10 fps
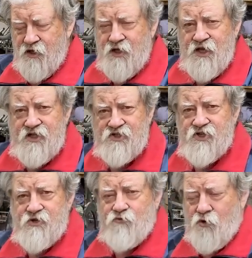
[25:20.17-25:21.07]

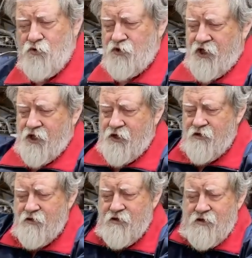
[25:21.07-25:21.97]
easy rolling.
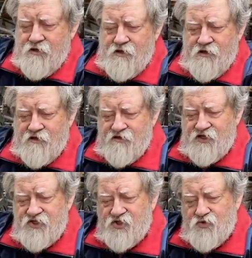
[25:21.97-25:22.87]

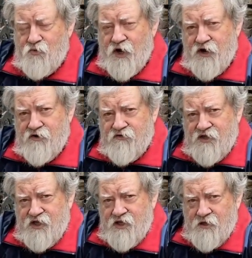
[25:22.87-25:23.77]
This is where
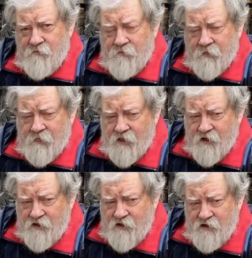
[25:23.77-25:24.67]
the
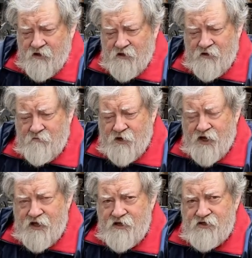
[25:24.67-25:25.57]

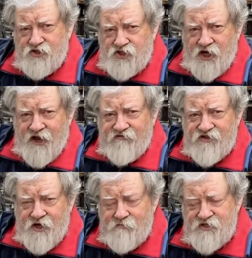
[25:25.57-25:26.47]
my
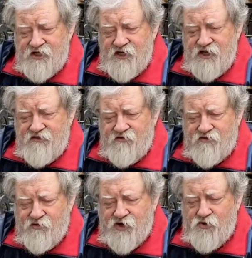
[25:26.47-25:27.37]
shaft comes in, either
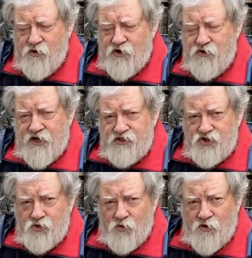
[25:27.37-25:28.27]
three-quarter
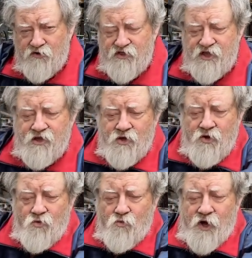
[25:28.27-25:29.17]
inch or the
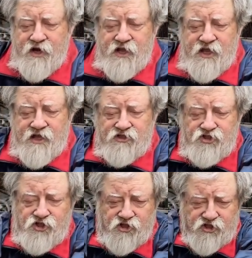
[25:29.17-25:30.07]

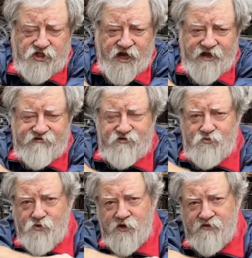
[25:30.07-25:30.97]
one-inch shaft
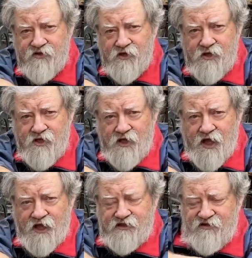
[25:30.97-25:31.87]
with,
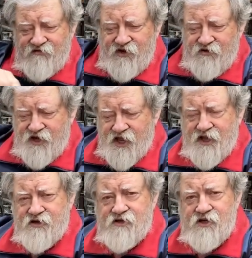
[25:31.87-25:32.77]
at the very
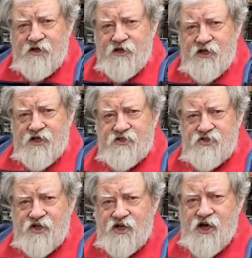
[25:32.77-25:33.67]
end, is
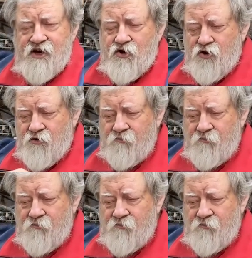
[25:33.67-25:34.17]
the cutter.